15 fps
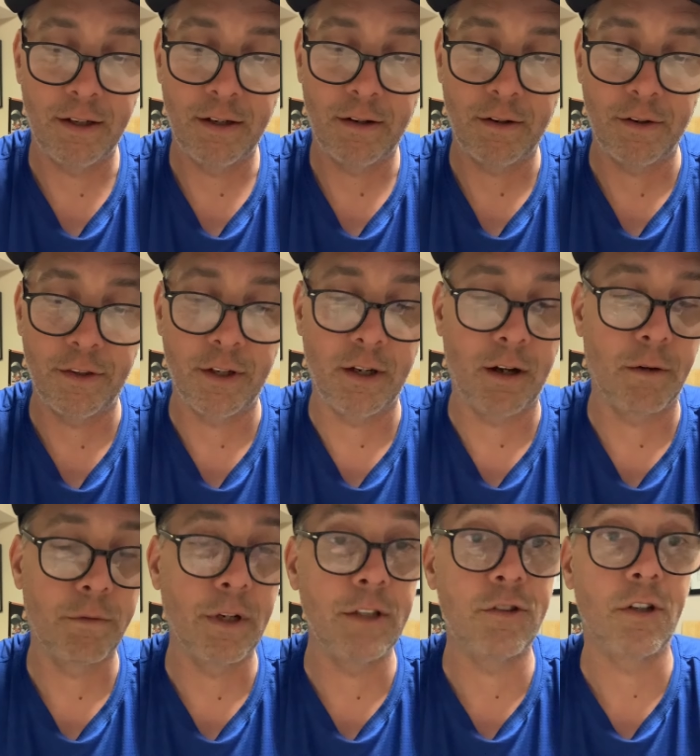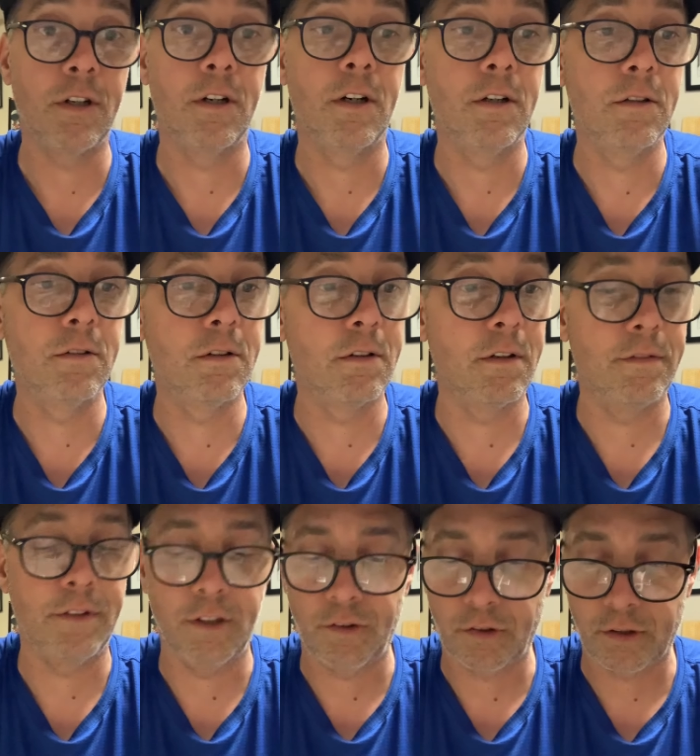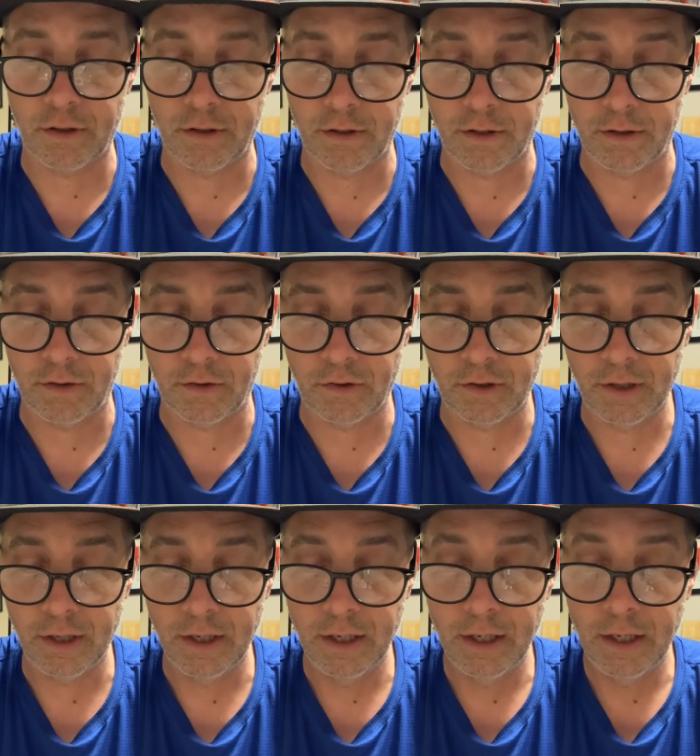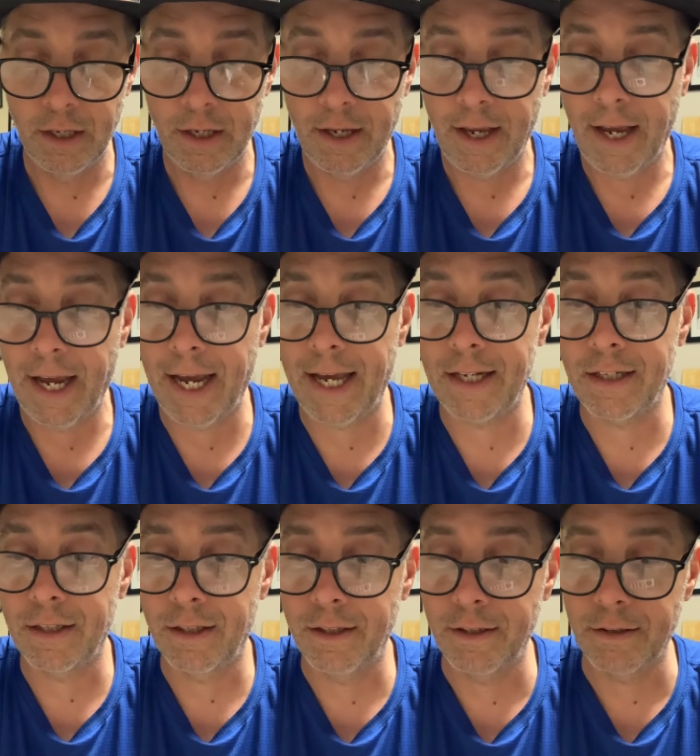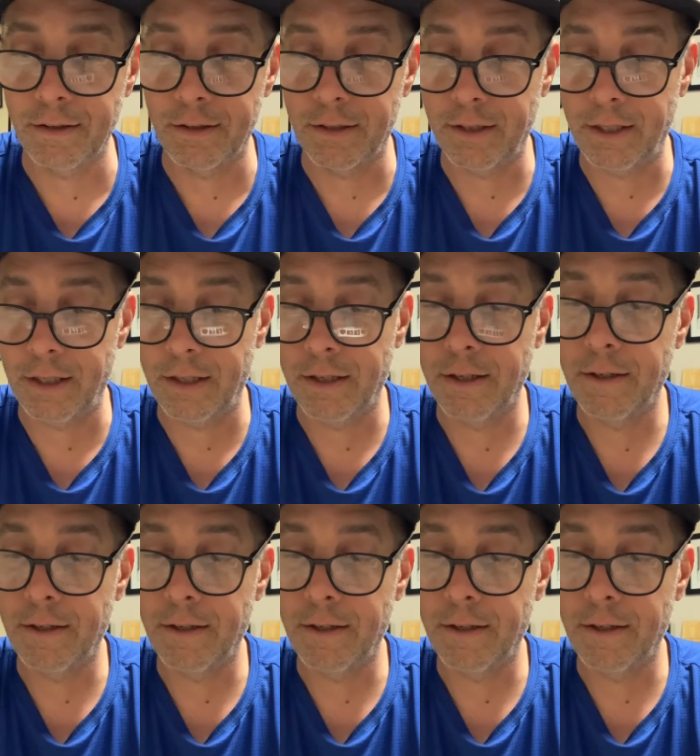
or the original owner of these cards had literally,